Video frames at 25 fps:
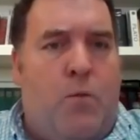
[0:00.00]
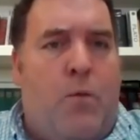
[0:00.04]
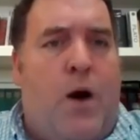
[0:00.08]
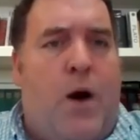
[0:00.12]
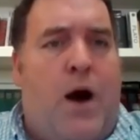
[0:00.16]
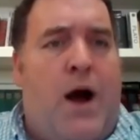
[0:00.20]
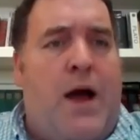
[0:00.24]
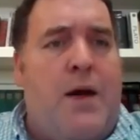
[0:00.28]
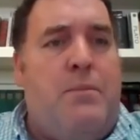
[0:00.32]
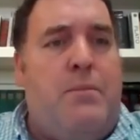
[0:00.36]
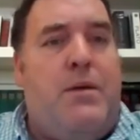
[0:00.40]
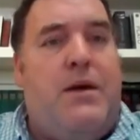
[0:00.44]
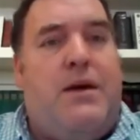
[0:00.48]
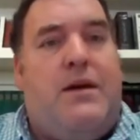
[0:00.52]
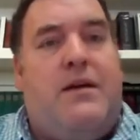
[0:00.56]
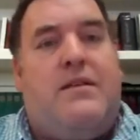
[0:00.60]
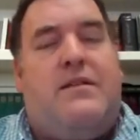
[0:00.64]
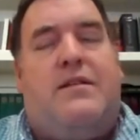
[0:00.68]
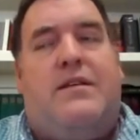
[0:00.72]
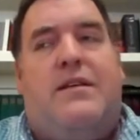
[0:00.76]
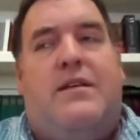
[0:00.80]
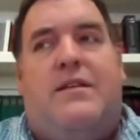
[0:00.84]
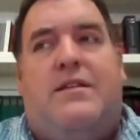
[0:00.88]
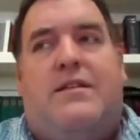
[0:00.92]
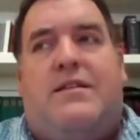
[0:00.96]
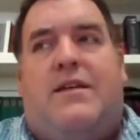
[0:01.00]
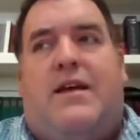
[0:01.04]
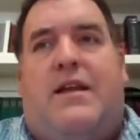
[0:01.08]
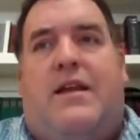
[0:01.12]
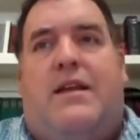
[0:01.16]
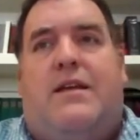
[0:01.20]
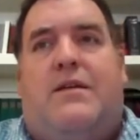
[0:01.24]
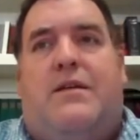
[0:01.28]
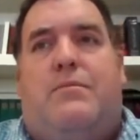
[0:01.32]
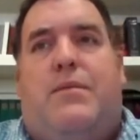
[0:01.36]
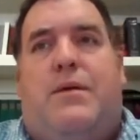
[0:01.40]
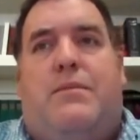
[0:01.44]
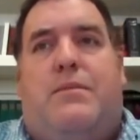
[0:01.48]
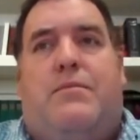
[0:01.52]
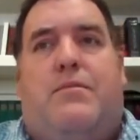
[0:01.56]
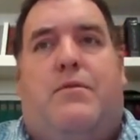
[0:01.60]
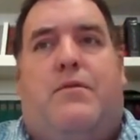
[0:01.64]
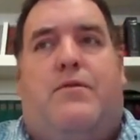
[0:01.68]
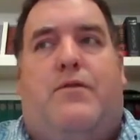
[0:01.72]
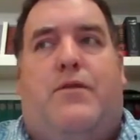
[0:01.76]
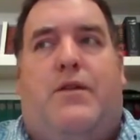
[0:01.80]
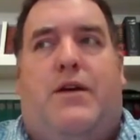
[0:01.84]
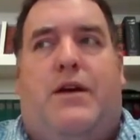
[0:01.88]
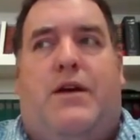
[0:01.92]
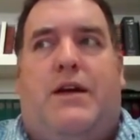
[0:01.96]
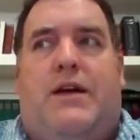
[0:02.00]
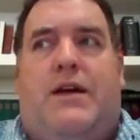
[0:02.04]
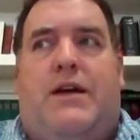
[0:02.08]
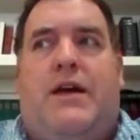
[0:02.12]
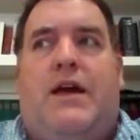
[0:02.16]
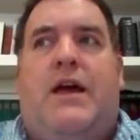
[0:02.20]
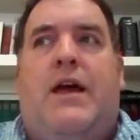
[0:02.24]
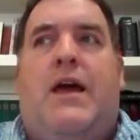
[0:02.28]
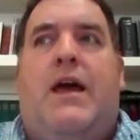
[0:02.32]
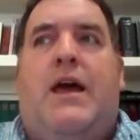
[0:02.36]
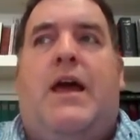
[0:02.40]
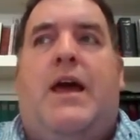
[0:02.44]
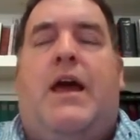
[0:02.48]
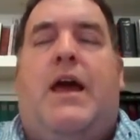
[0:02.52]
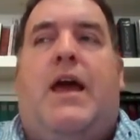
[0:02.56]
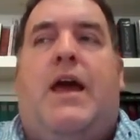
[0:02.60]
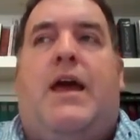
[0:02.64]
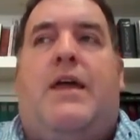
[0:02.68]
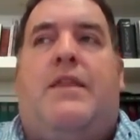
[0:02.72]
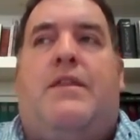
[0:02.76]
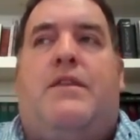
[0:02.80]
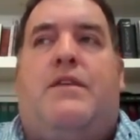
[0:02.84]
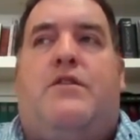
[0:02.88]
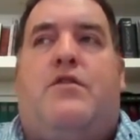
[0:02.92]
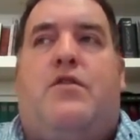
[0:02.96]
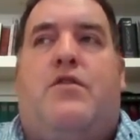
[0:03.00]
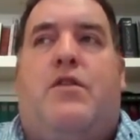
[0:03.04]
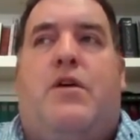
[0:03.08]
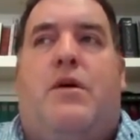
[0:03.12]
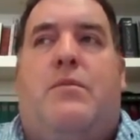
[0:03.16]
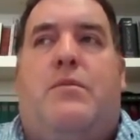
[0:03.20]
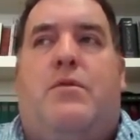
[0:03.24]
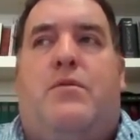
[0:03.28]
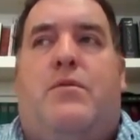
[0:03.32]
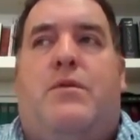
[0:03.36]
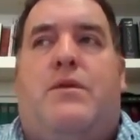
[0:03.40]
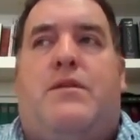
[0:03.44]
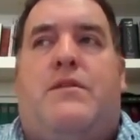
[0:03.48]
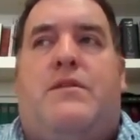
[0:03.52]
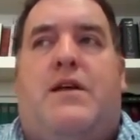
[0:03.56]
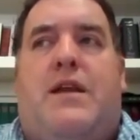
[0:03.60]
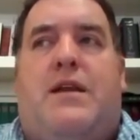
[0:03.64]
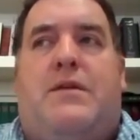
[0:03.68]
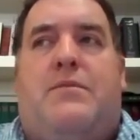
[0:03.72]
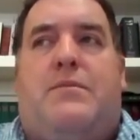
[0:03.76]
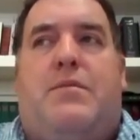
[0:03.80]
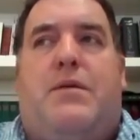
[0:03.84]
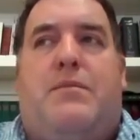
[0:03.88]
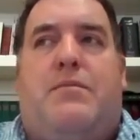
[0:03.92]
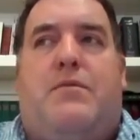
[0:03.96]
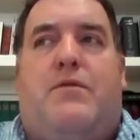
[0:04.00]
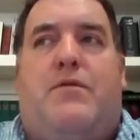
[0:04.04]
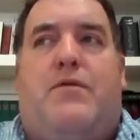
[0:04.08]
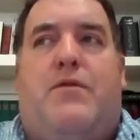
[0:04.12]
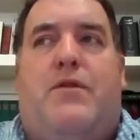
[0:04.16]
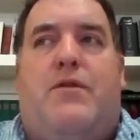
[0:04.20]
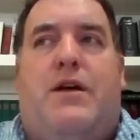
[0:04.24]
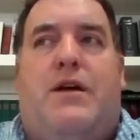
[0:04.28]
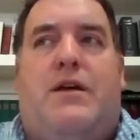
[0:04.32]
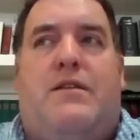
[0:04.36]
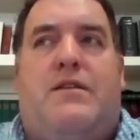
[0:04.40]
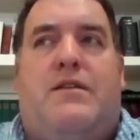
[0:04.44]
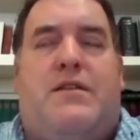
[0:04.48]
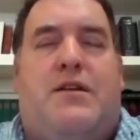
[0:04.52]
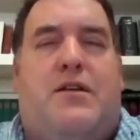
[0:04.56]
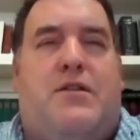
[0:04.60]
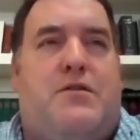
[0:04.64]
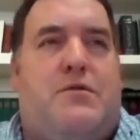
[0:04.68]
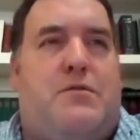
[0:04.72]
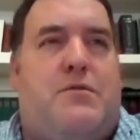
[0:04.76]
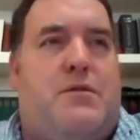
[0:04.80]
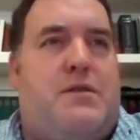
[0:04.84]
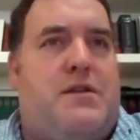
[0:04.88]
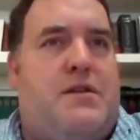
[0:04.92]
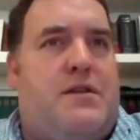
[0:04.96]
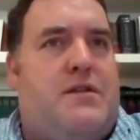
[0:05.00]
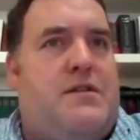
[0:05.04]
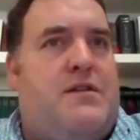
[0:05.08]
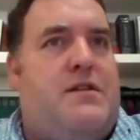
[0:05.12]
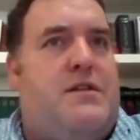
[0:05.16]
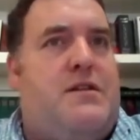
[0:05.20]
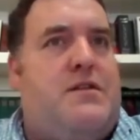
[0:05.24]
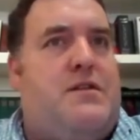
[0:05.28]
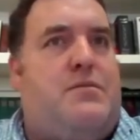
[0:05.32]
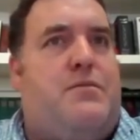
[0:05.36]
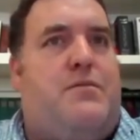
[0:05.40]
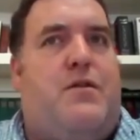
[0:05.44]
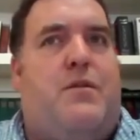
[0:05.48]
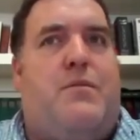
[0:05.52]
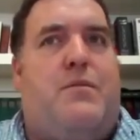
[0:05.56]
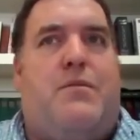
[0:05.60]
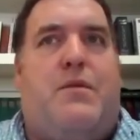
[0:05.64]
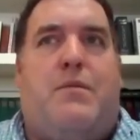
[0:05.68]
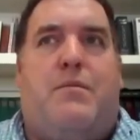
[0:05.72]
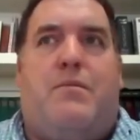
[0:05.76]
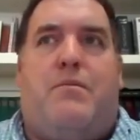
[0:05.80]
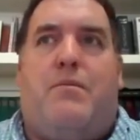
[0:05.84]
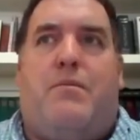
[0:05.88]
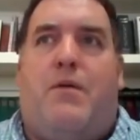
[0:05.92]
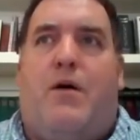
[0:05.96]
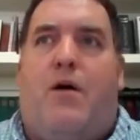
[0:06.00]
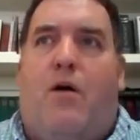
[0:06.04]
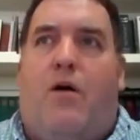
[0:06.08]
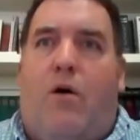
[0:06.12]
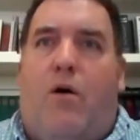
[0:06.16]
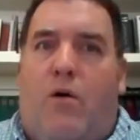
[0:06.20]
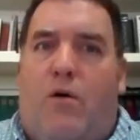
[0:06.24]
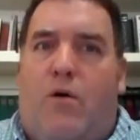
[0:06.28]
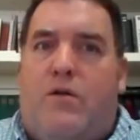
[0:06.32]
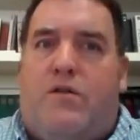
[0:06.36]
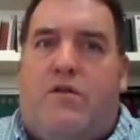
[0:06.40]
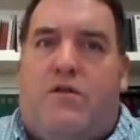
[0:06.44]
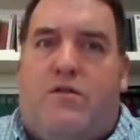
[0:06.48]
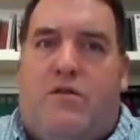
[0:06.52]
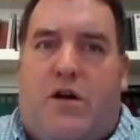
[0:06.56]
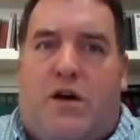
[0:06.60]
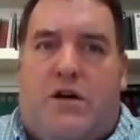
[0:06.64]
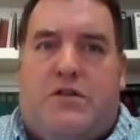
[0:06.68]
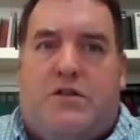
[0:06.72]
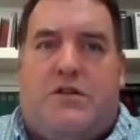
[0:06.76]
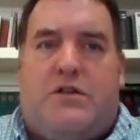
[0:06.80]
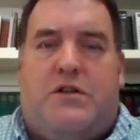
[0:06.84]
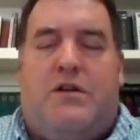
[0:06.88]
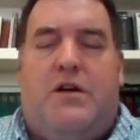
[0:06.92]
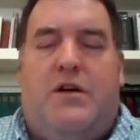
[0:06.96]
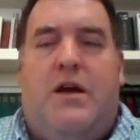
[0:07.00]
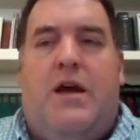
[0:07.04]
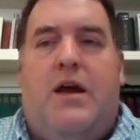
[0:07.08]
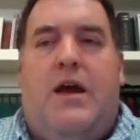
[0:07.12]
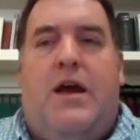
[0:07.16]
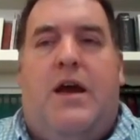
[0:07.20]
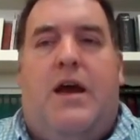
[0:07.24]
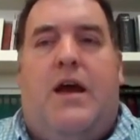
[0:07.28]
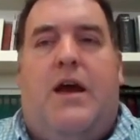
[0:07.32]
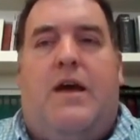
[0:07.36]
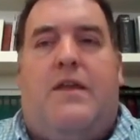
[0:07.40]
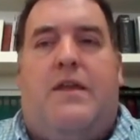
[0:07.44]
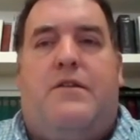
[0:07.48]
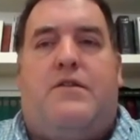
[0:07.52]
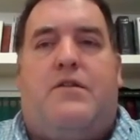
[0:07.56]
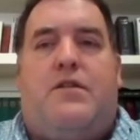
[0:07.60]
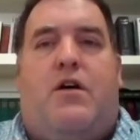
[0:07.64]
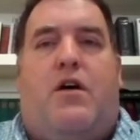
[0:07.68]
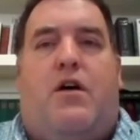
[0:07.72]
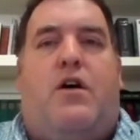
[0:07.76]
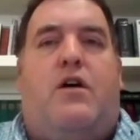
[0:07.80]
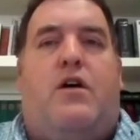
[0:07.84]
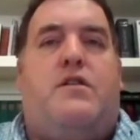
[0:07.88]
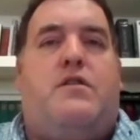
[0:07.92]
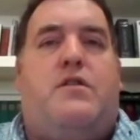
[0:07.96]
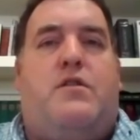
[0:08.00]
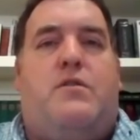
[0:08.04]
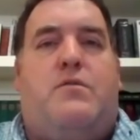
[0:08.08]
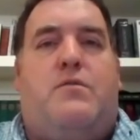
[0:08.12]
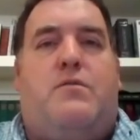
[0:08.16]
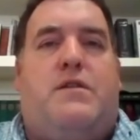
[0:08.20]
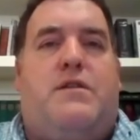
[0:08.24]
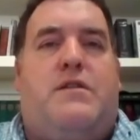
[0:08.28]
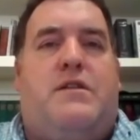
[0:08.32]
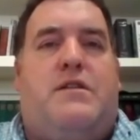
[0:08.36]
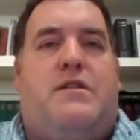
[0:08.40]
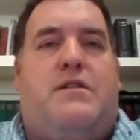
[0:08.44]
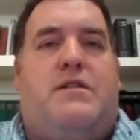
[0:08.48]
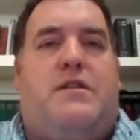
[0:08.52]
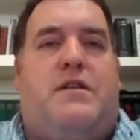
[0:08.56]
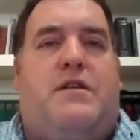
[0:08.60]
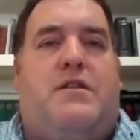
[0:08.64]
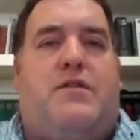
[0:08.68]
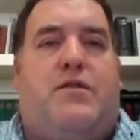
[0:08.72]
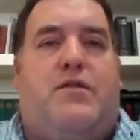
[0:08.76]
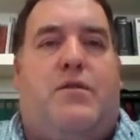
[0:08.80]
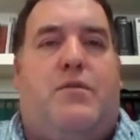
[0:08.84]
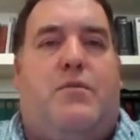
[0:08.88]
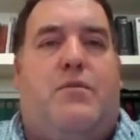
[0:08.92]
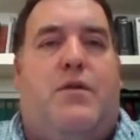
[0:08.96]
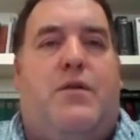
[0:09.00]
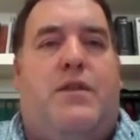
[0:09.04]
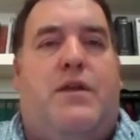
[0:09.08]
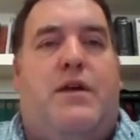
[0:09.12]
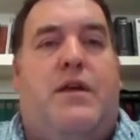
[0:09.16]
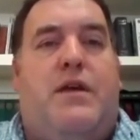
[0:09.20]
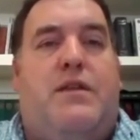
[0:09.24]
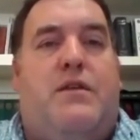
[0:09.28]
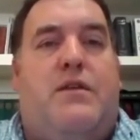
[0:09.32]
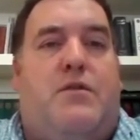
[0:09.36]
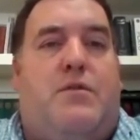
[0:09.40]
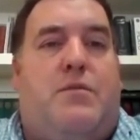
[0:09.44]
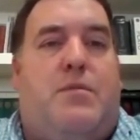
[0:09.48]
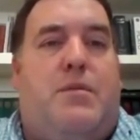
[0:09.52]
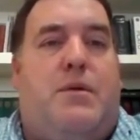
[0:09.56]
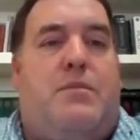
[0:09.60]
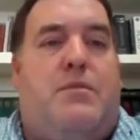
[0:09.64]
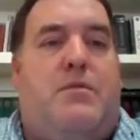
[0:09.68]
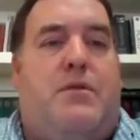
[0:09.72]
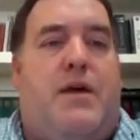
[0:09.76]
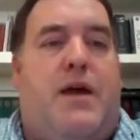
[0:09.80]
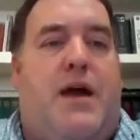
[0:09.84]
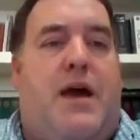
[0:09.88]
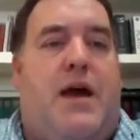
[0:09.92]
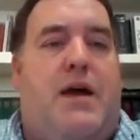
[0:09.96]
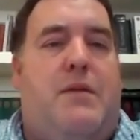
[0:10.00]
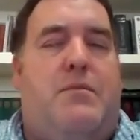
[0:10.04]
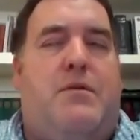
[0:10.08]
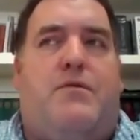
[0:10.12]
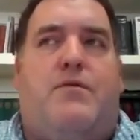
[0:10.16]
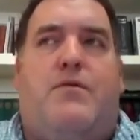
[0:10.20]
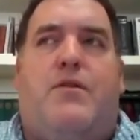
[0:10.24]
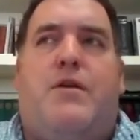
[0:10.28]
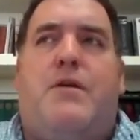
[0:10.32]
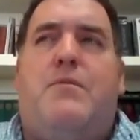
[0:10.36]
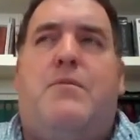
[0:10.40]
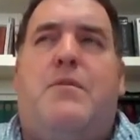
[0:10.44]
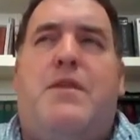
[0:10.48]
Why? Because he's setting people free. And the trouble with setting people free is there's resistance from the old structure, and there's also resistance from within those people that had been free.